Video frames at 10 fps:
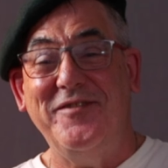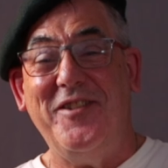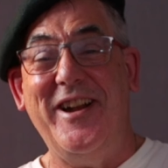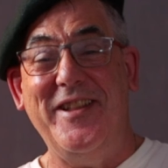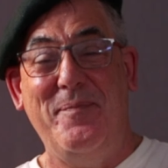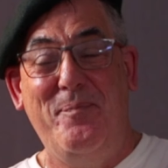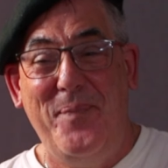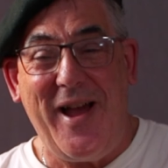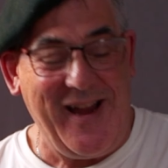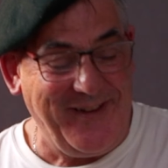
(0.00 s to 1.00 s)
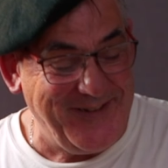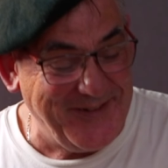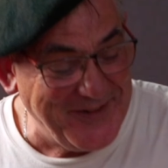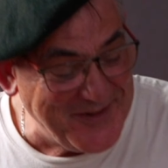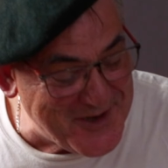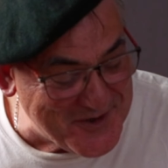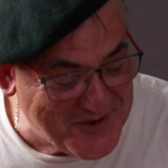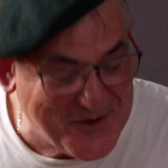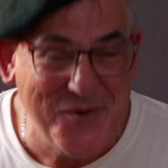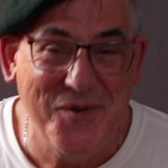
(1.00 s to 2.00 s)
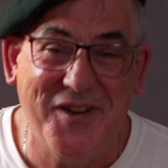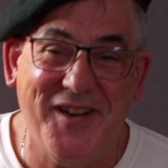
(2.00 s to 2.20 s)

right at the back. So the last two